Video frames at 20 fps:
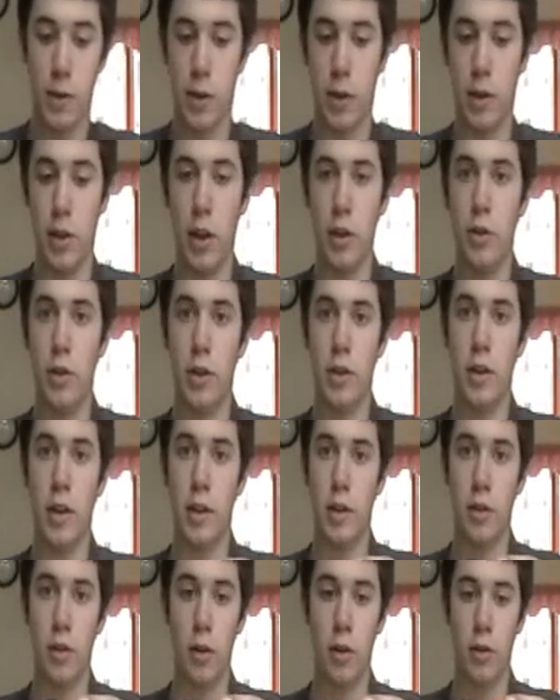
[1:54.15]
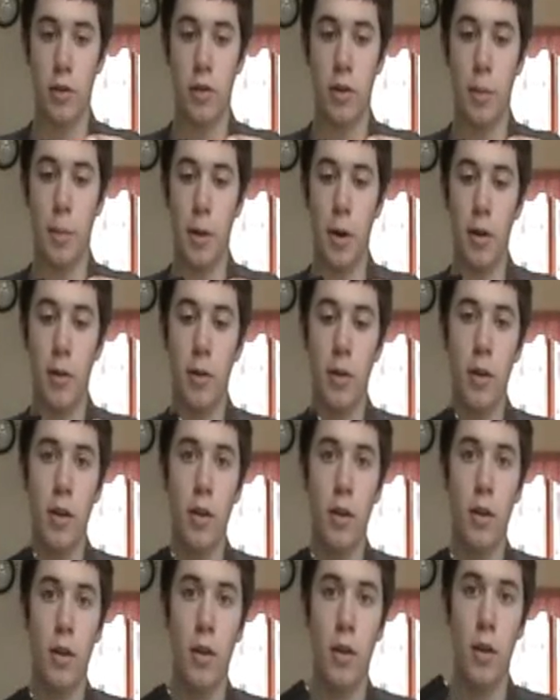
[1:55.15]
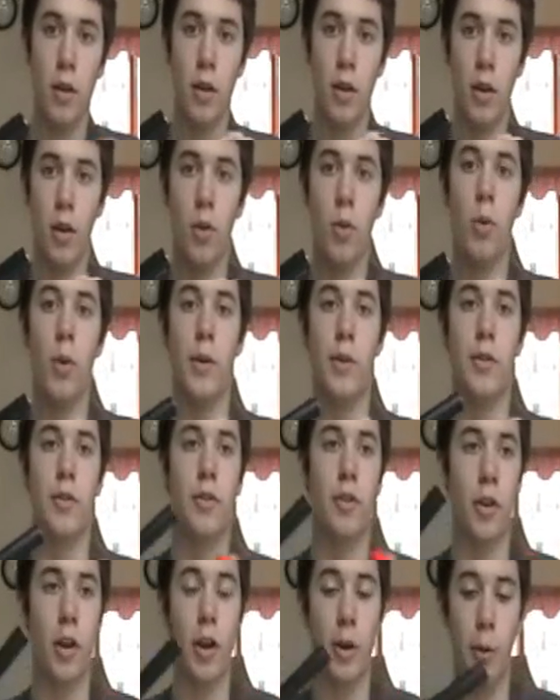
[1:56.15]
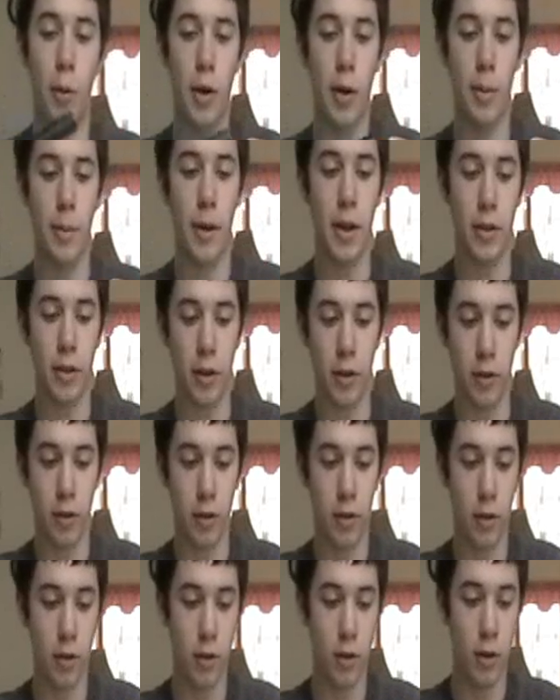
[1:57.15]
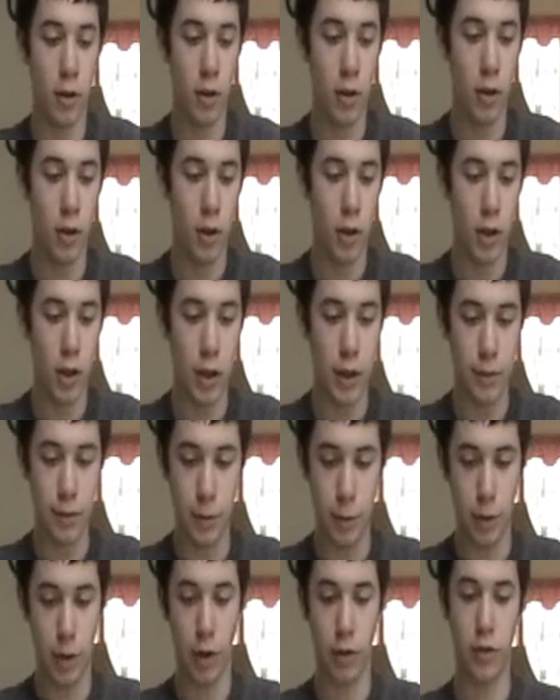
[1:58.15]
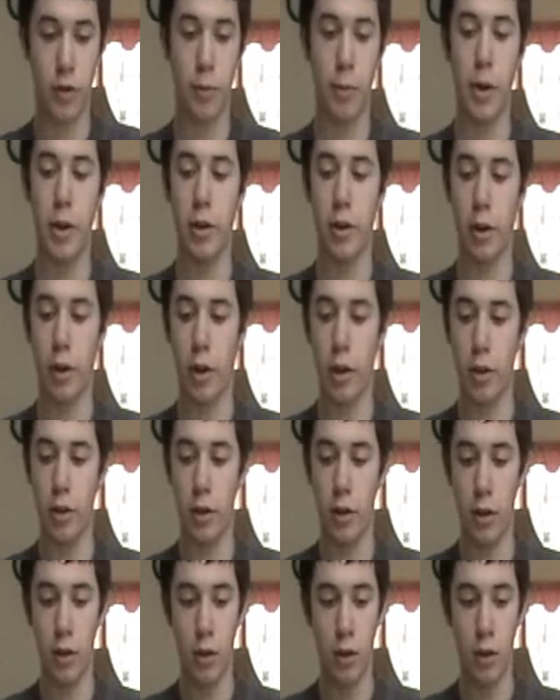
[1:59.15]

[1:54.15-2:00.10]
And then you can take this orange tip off, which you're going to want to paint this if you custom paint your gun.